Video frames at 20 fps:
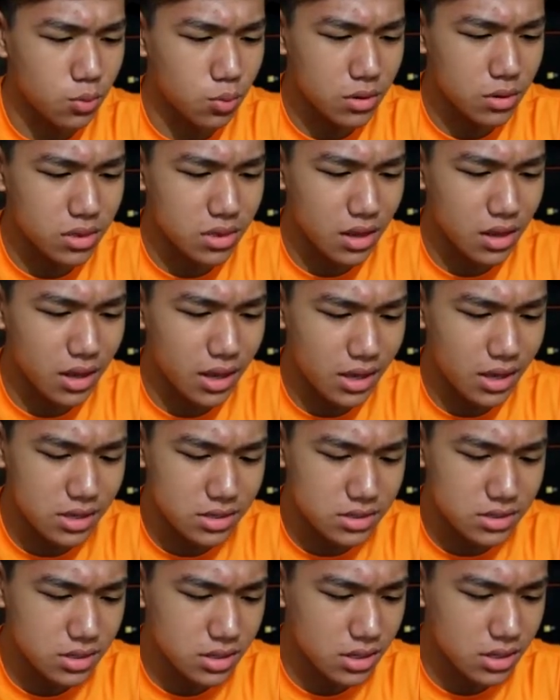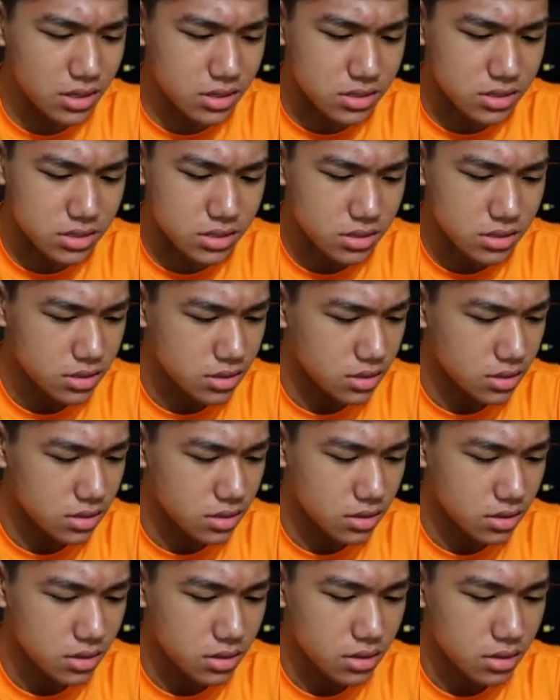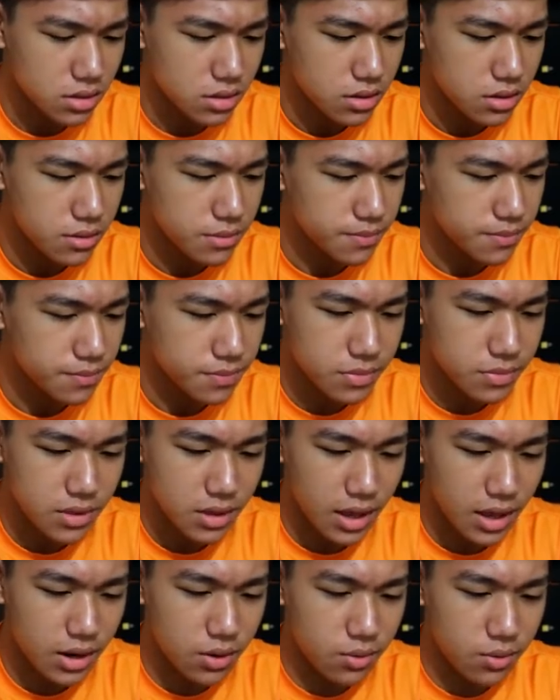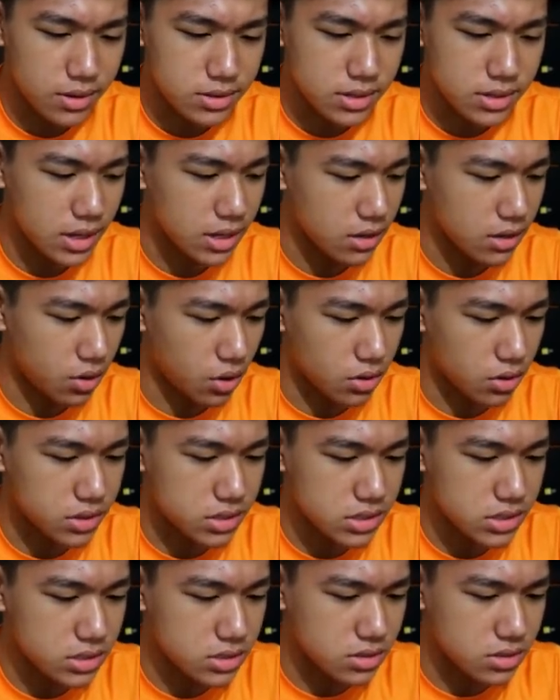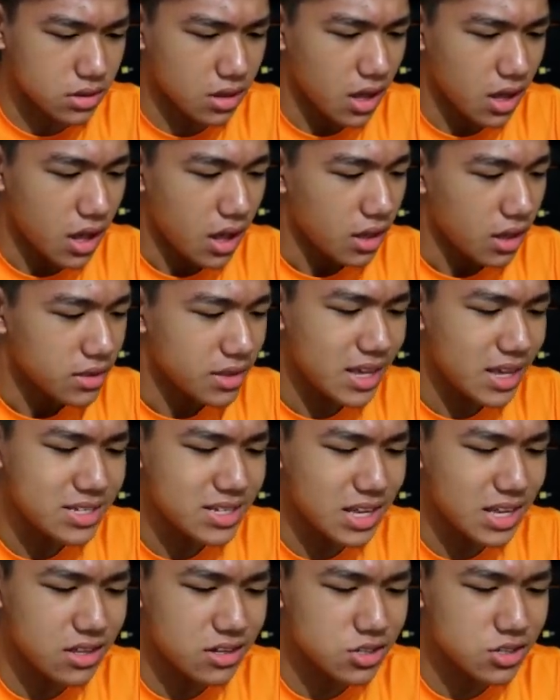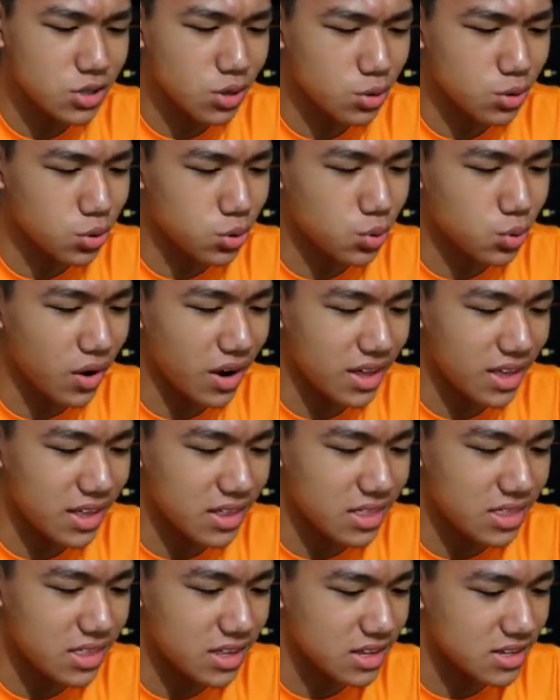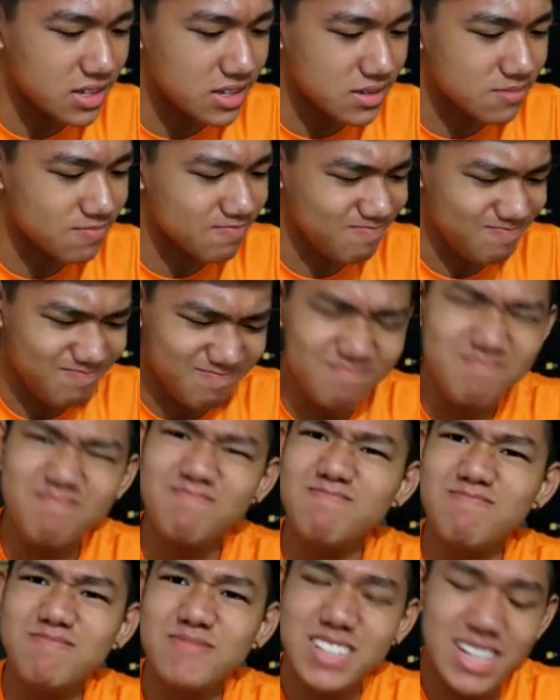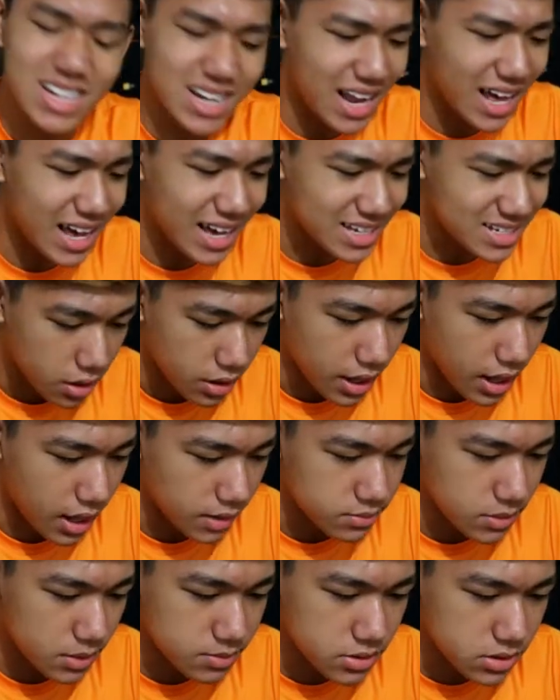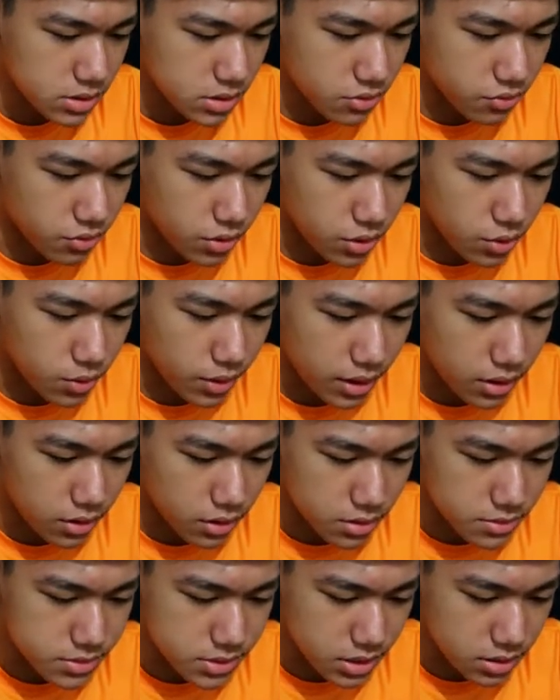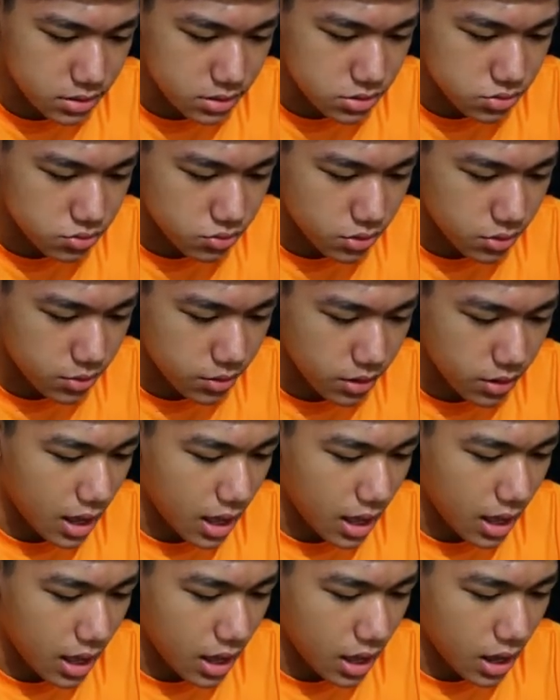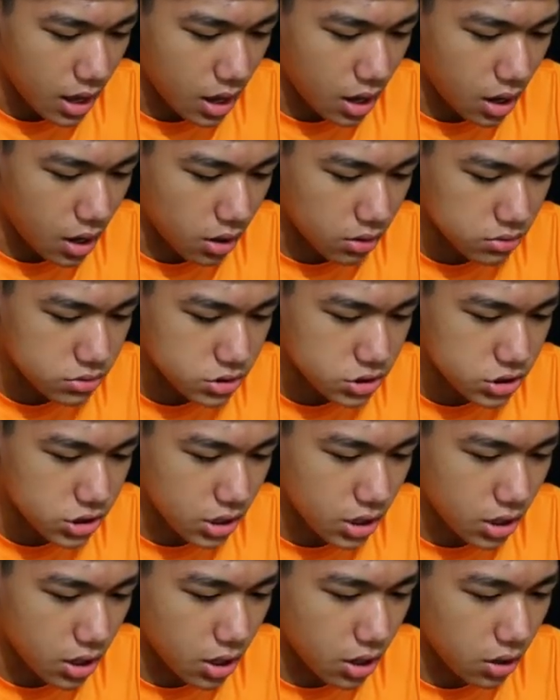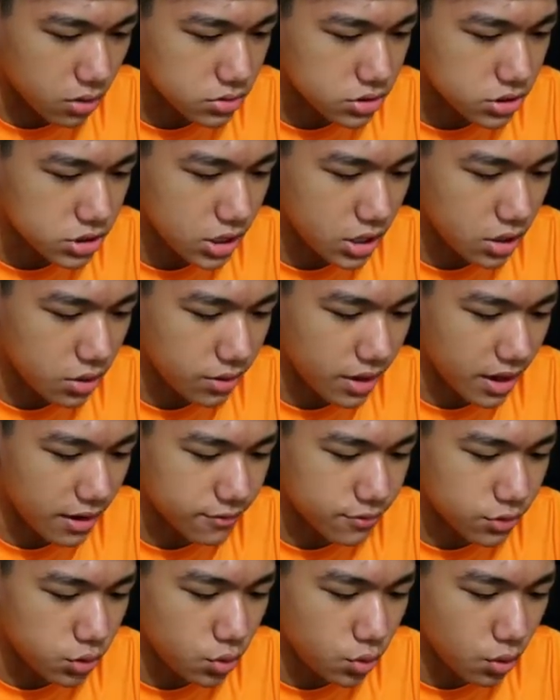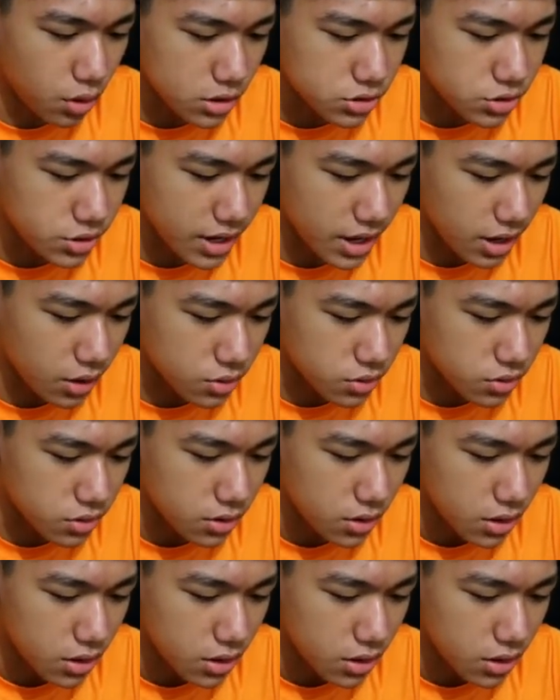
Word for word: What the heck is this? Anyways, yeah, oh, this is... They say there's no threat in this. Mm, delight. Yeah, I'm, I'm just gonna run away, you know what I'm saying? Just run away. Ow, oh, chill, chill. You have 200 health.